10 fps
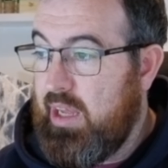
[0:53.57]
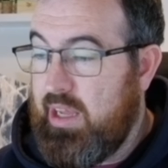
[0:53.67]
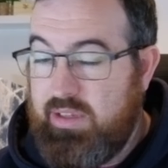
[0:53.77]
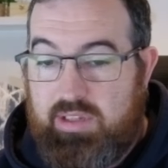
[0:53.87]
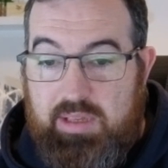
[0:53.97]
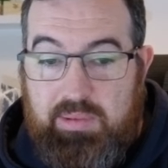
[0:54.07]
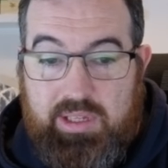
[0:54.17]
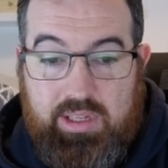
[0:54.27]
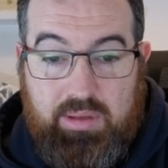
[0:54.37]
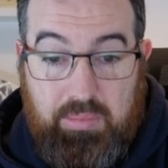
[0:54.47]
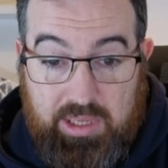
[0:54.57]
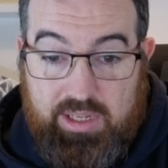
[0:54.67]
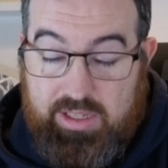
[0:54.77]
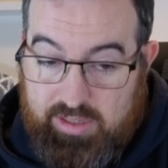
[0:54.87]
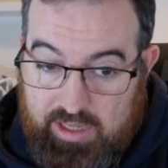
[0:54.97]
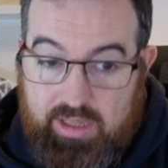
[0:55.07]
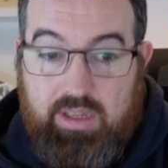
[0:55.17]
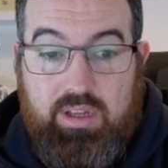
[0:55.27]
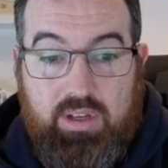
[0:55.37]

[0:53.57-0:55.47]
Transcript: CB BTC.